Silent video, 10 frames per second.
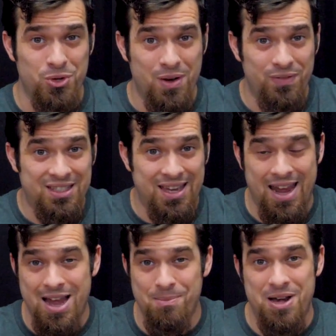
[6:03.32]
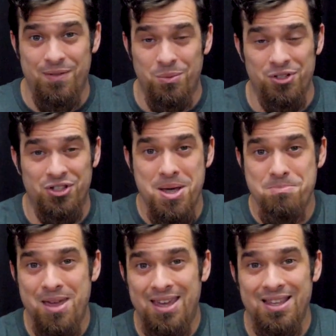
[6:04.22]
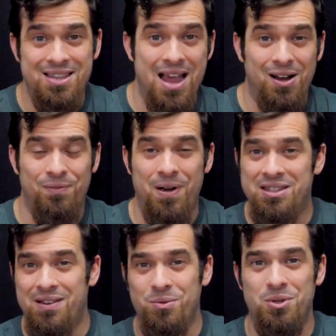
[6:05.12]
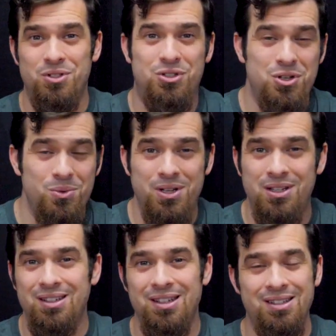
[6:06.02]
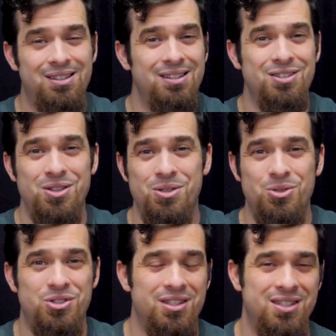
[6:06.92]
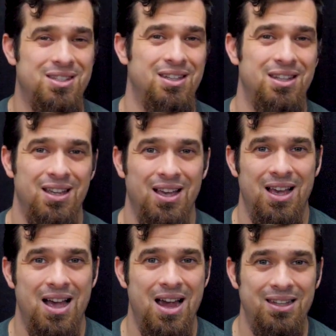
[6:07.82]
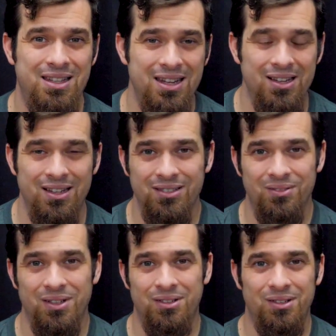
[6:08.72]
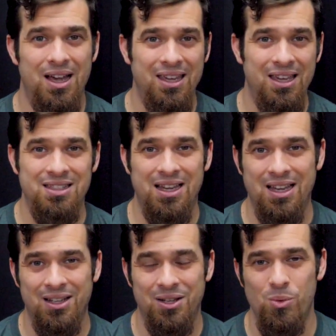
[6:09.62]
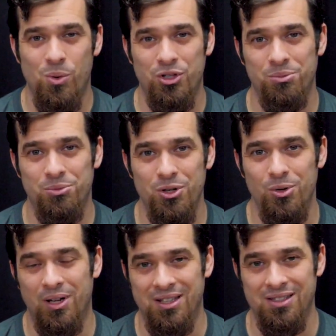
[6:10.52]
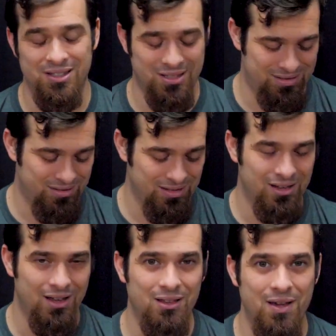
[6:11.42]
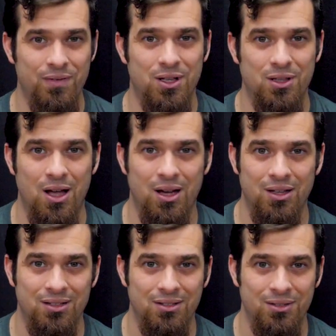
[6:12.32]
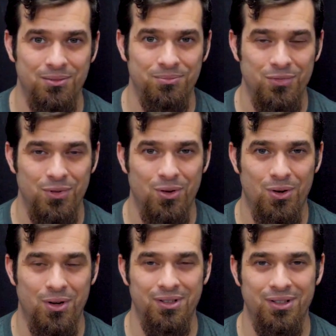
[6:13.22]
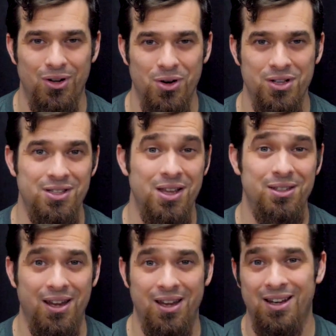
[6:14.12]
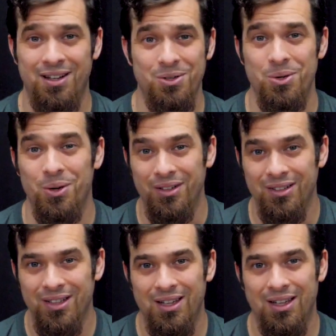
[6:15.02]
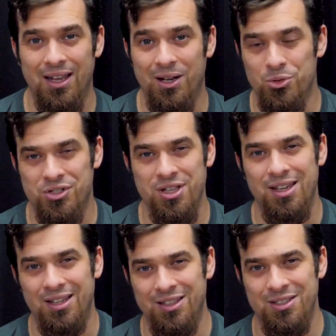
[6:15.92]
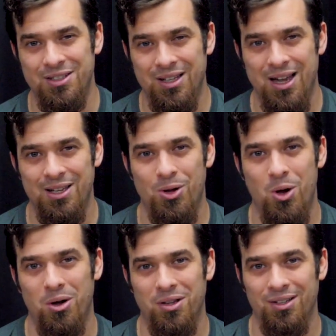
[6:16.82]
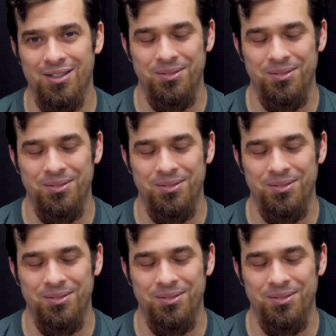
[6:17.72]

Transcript: where you have this camp and everyone's making sacrifices, everyone's doing it, and so there's this idea, well, I guess I gotta go worship too. I guess it's 11 o'clock on, on a Sunday, I gotta go do it. I gotta go sing and listen to a guy talk.